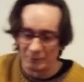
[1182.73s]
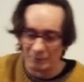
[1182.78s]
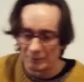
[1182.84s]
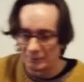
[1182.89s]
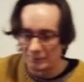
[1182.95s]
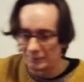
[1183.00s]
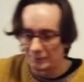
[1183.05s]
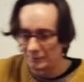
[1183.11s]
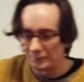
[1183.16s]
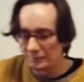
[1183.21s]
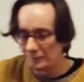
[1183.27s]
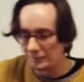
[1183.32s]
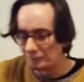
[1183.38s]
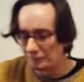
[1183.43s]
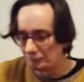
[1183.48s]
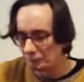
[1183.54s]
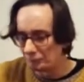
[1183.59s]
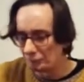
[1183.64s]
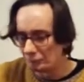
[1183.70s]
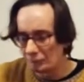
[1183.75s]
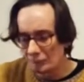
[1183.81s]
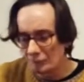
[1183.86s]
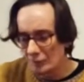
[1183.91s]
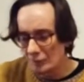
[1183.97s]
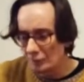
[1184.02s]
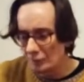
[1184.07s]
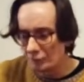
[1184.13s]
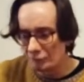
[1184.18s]
And
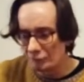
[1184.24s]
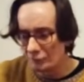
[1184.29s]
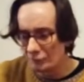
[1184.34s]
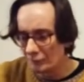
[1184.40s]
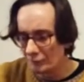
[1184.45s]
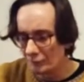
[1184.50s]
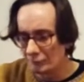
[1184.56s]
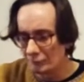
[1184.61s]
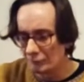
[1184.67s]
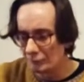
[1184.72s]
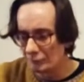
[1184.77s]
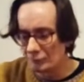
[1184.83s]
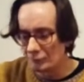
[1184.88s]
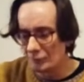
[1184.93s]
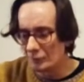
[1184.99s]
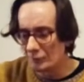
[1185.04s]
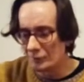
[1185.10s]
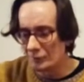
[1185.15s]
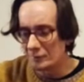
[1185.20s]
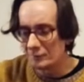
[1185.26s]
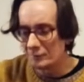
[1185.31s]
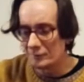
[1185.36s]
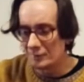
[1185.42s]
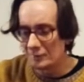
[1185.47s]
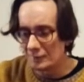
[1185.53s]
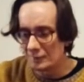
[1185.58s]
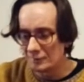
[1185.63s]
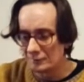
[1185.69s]
going further forward into
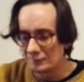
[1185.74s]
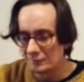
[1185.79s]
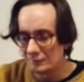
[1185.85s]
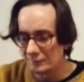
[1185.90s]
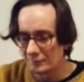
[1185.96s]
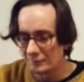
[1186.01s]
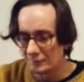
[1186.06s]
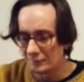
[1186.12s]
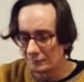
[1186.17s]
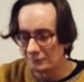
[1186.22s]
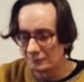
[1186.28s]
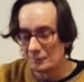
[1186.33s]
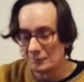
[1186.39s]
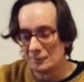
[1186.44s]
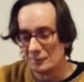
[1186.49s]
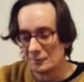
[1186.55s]
the 80s then,